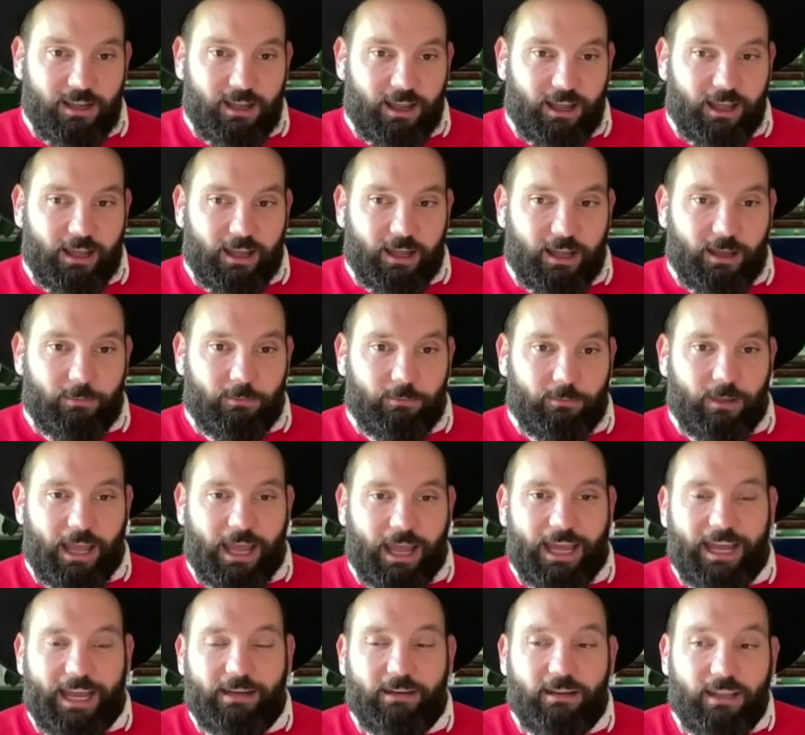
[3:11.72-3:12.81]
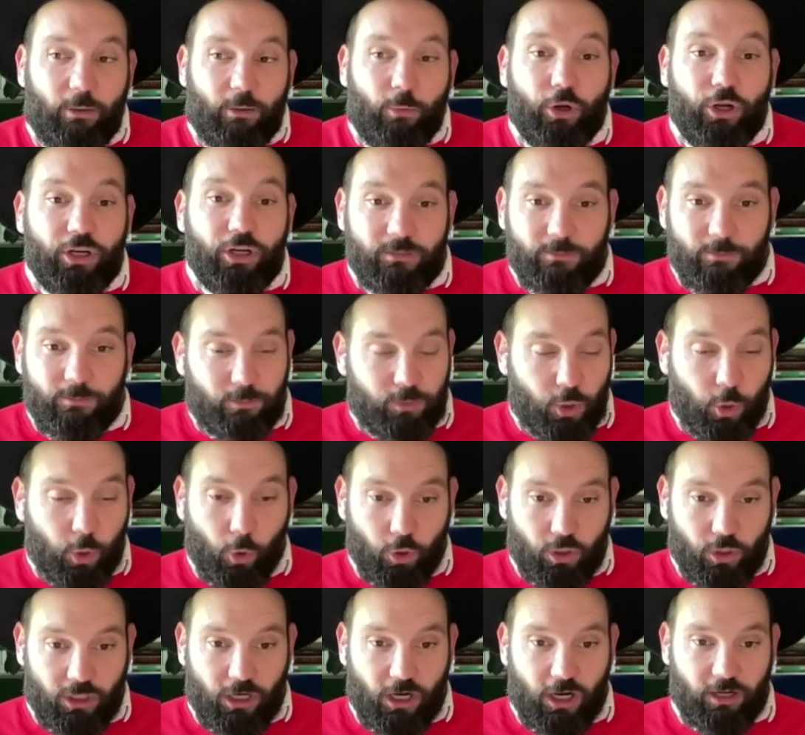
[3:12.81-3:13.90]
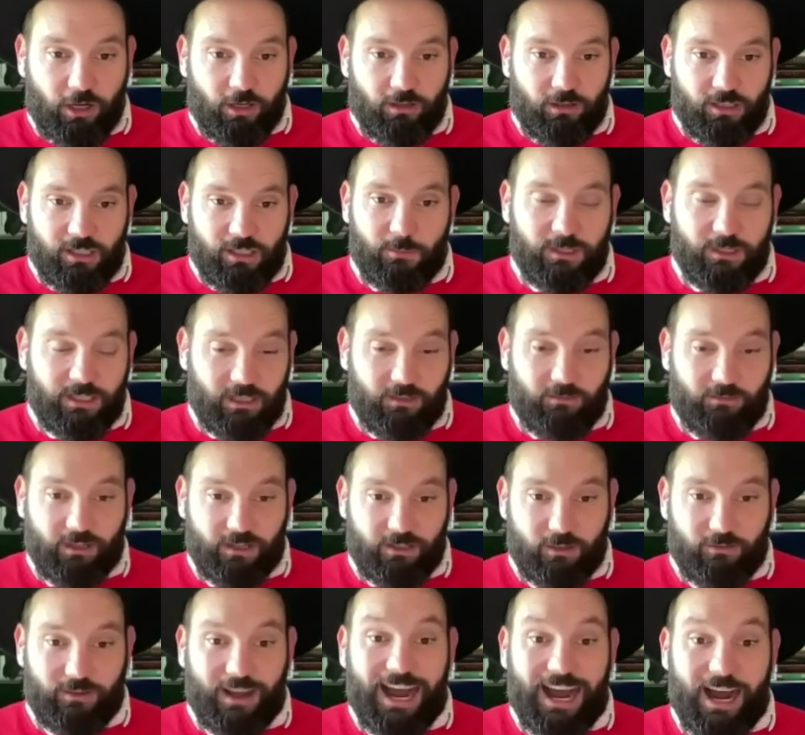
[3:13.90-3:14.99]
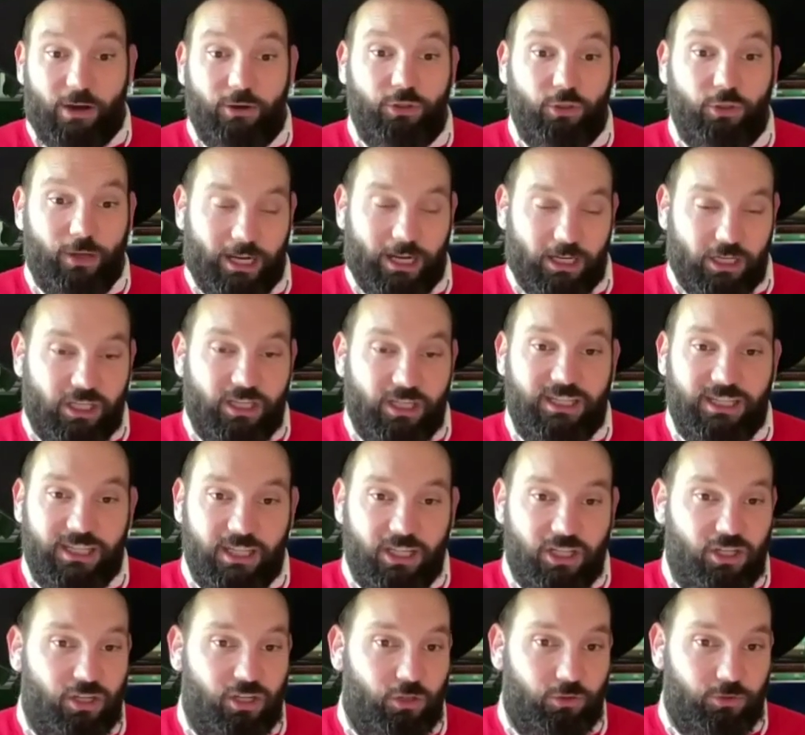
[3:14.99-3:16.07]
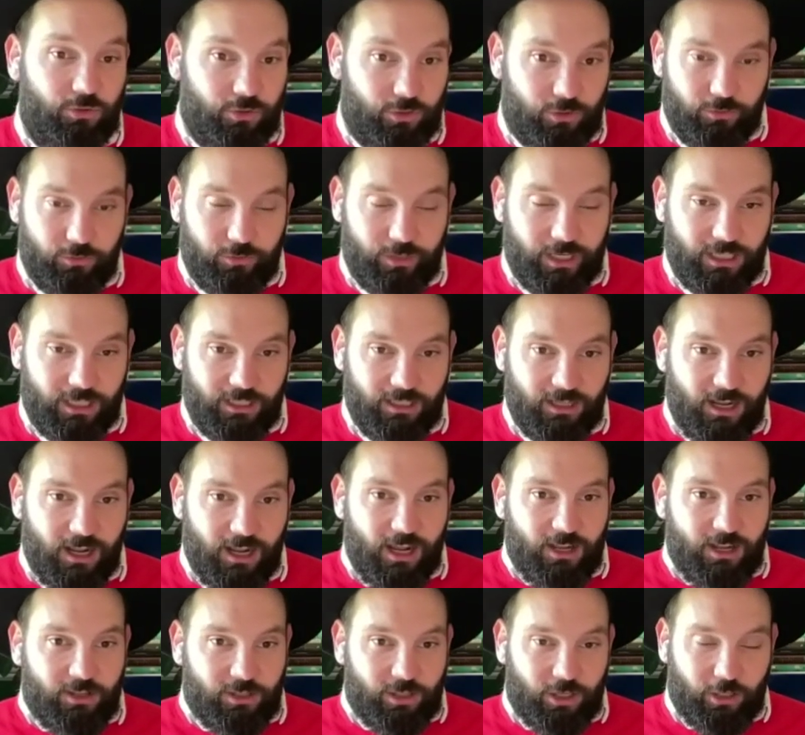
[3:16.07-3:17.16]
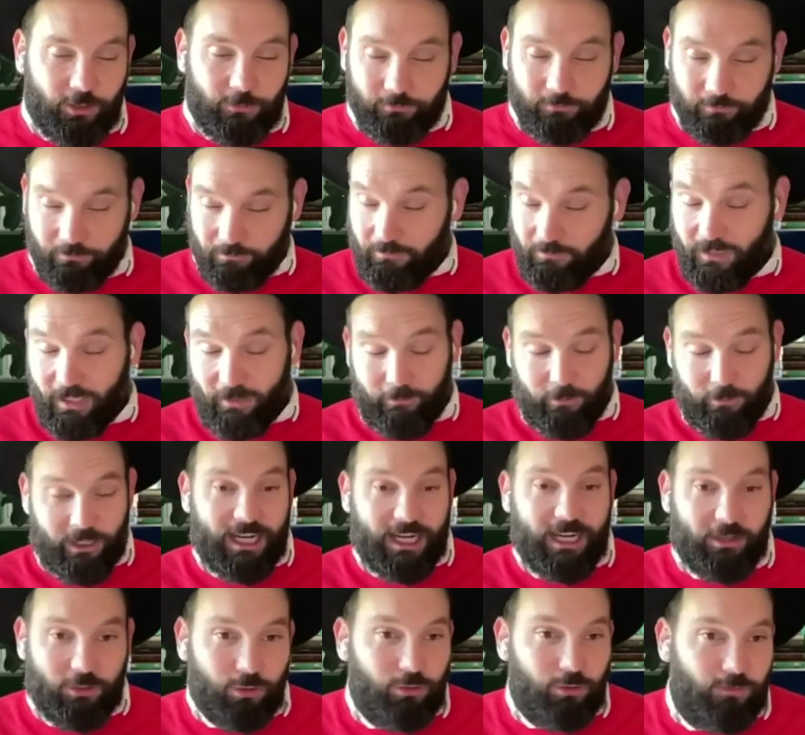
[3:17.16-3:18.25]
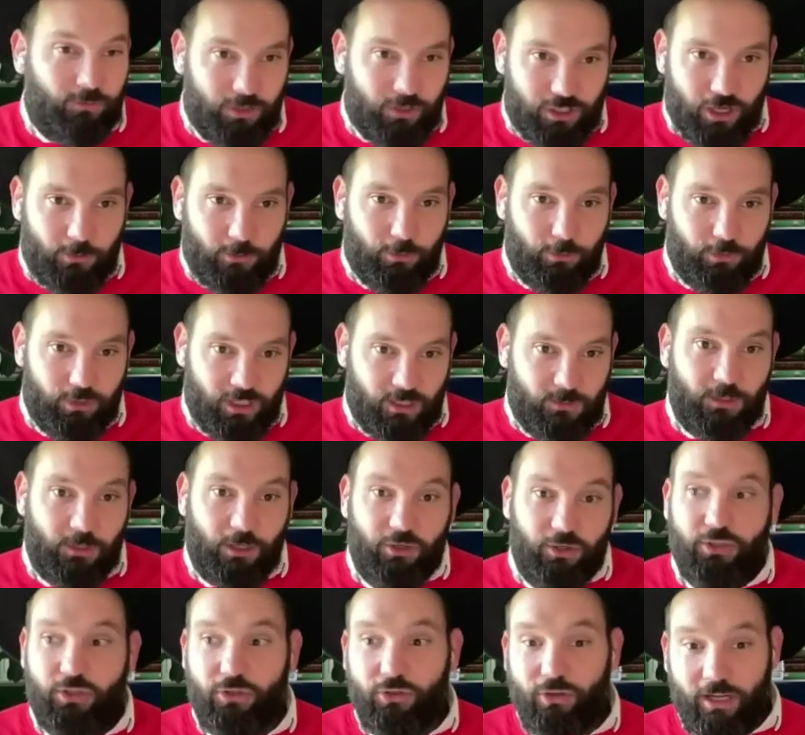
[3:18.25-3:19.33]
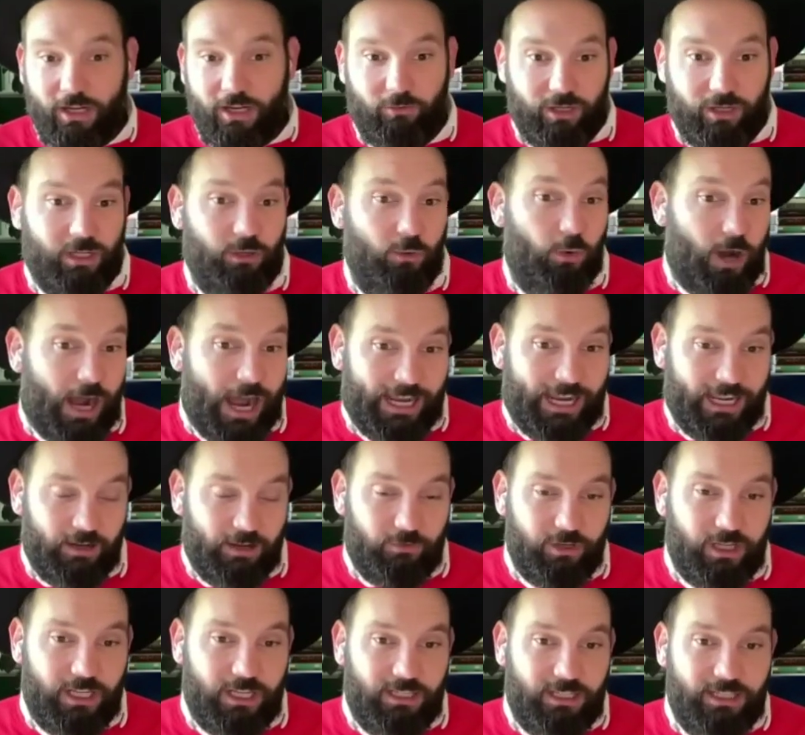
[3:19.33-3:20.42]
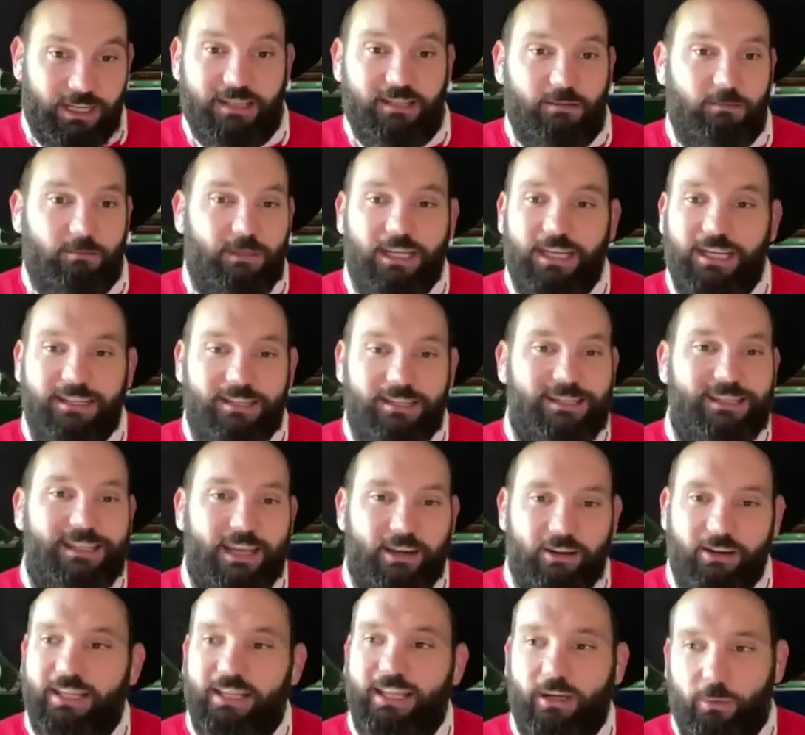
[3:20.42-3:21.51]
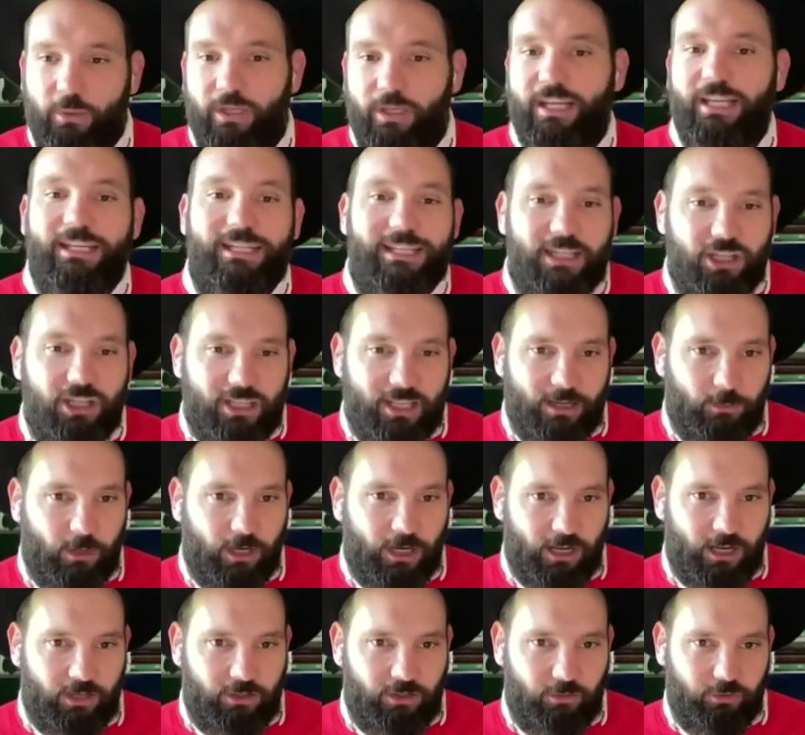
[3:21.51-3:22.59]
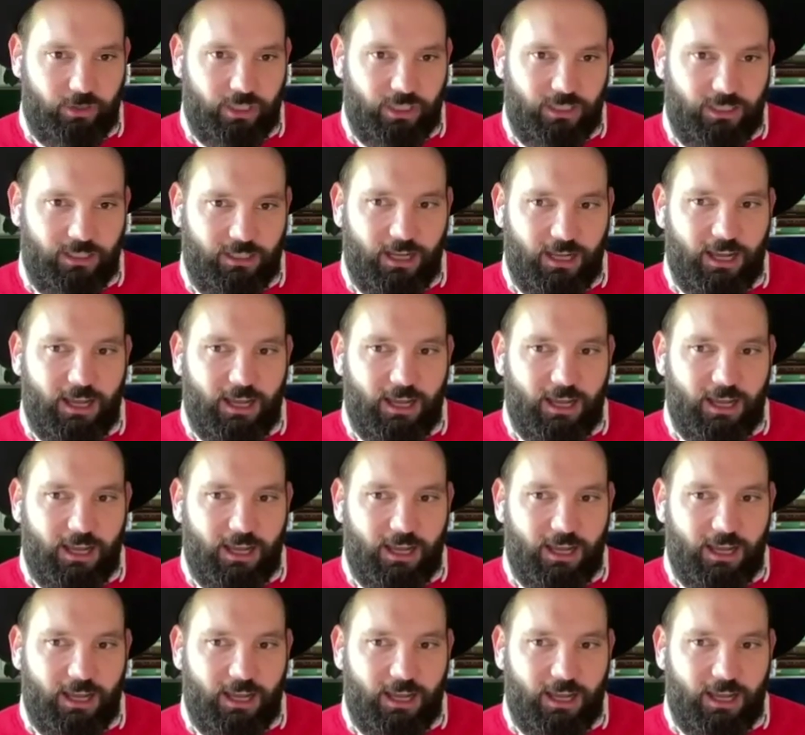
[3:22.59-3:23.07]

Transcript: Um, and they weren't taught on the specifics of how you actually teach children to read. So if we take you, for example, just because you can read or I can read doesn't mean necessarily that we can teach someone how to read.